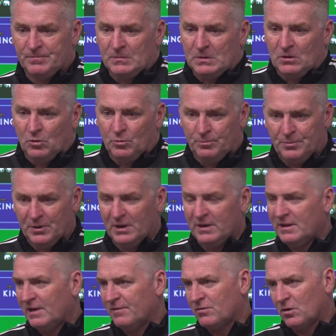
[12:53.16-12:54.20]
You know,
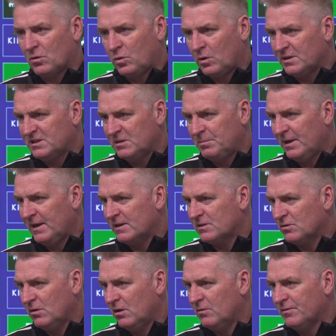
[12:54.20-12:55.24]
but they've got quality
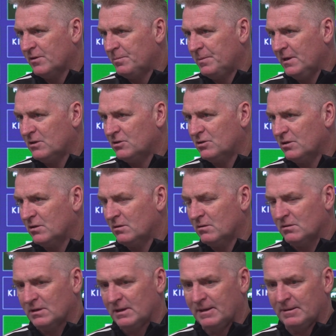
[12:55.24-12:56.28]
players all over the pitch,
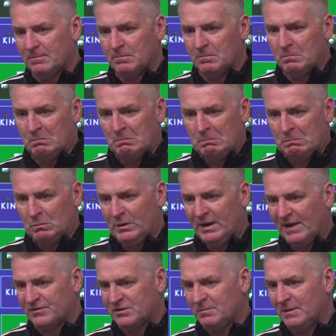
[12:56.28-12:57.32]
and we
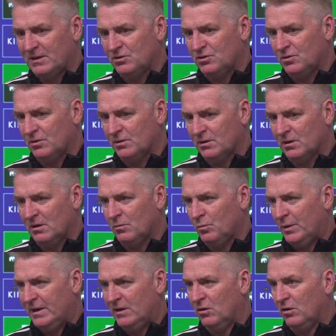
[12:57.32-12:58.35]
have to make sure that
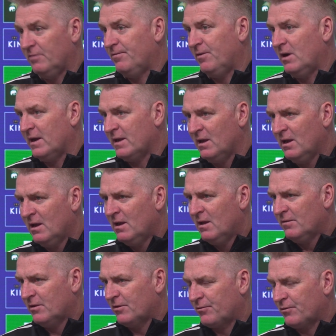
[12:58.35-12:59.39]
we nullify
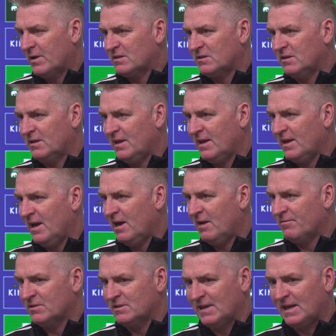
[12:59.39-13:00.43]
the threats that they
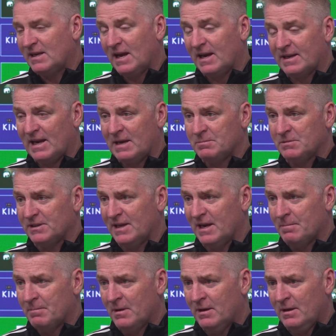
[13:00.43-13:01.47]
have and take our game to
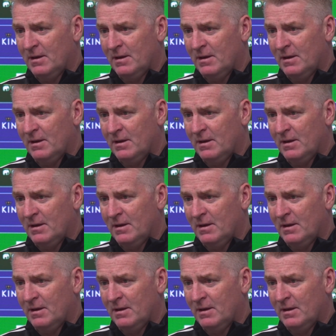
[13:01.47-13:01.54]
them.